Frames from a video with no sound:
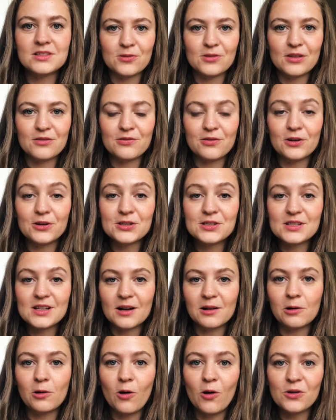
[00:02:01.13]
The first
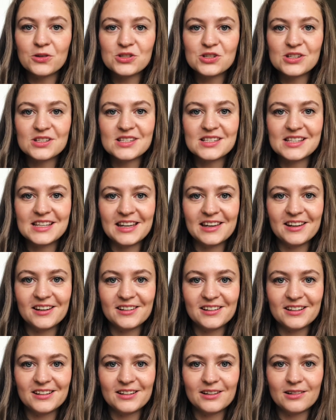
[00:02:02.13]
unconscious
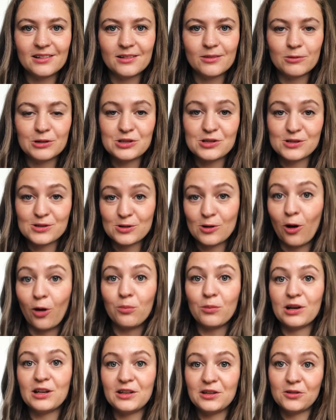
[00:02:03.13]
year, which is
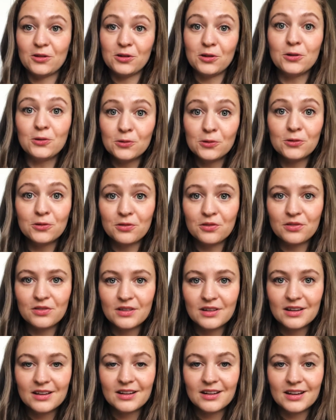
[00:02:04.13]
normally your youth,
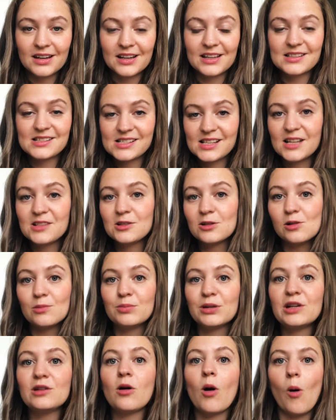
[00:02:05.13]
instead you're
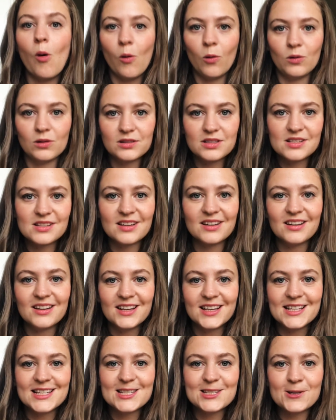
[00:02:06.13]
being old.
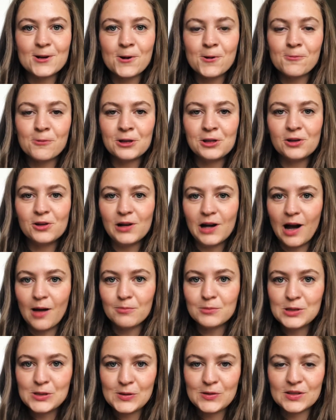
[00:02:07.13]
So when you
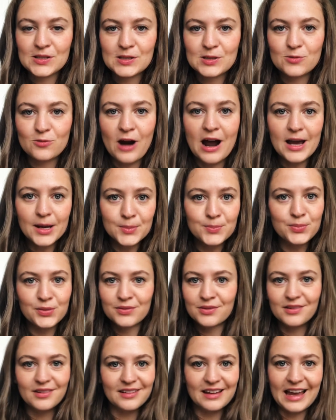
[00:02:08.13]
come to this ripe
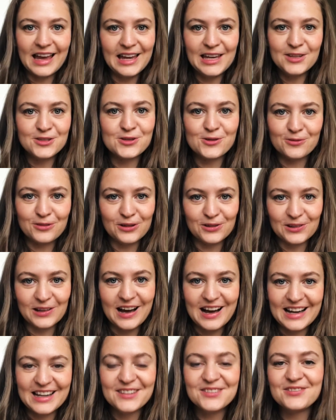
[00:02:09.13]
age of your
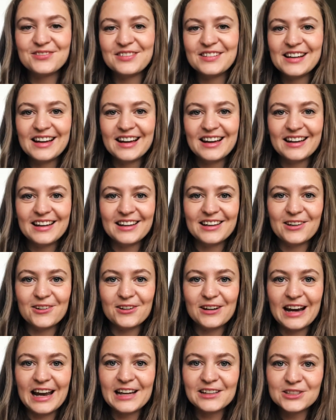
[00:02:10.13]
life,
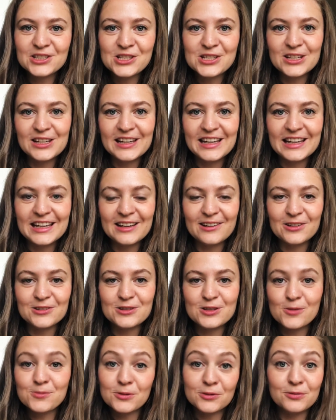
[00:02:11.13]
you're actually, on
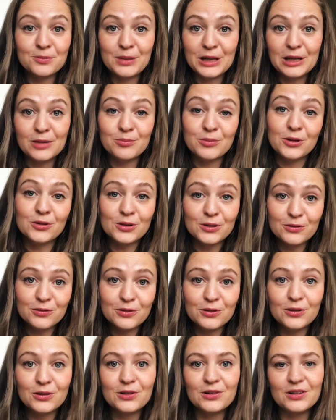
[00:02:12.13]
top of being
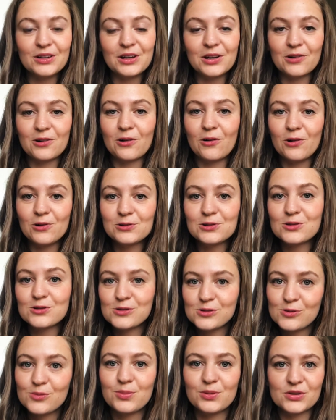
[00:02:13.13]
beautiful, you're also
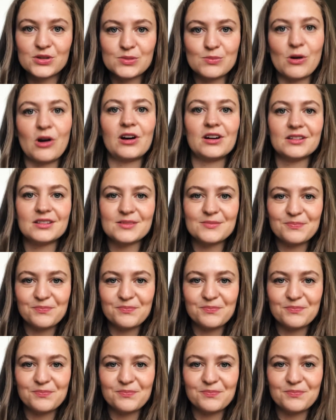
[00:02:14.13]
super smart.